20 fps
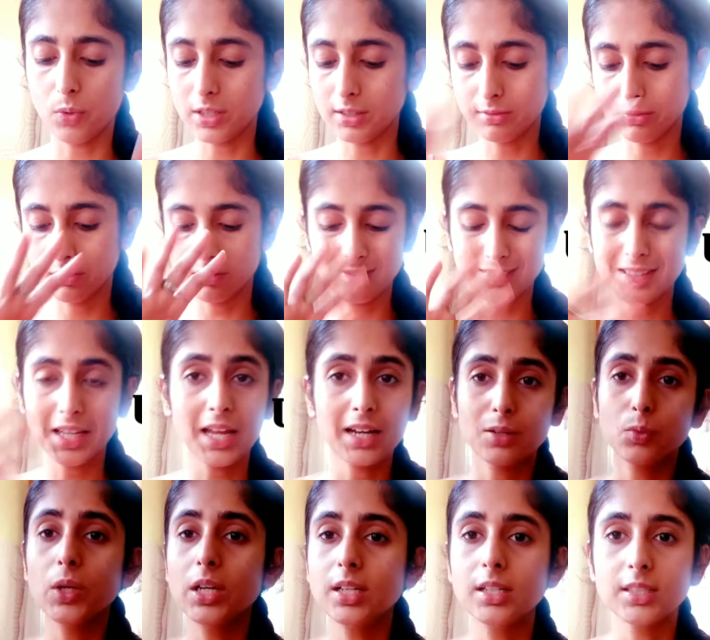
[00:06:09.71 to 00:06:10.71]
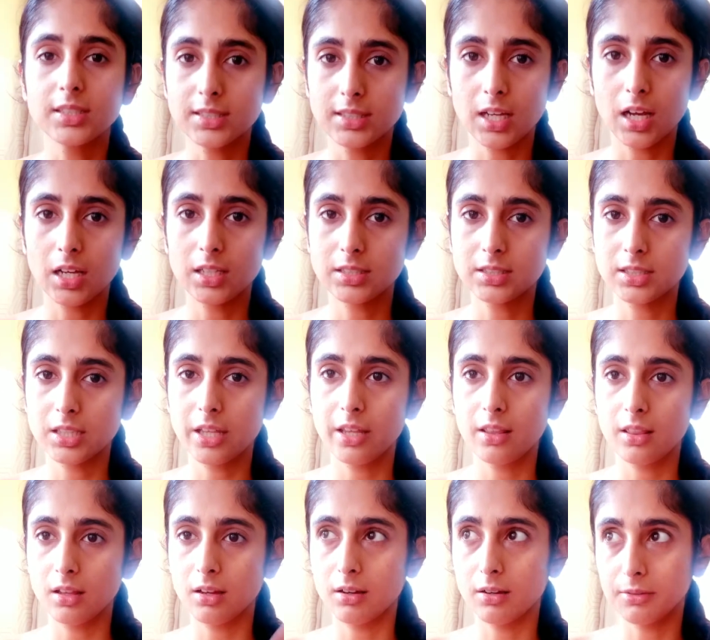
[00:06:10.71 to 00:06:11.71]
Well, that we'll discuss
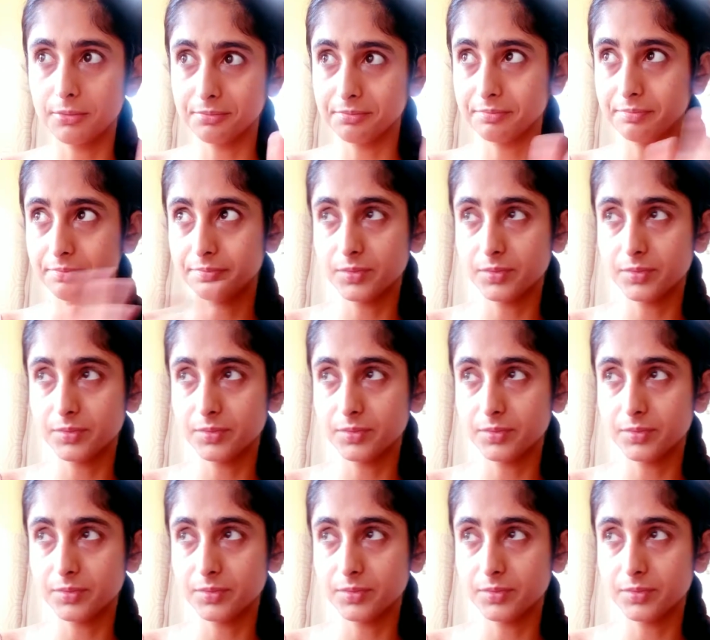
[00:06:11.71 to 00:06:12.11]
in the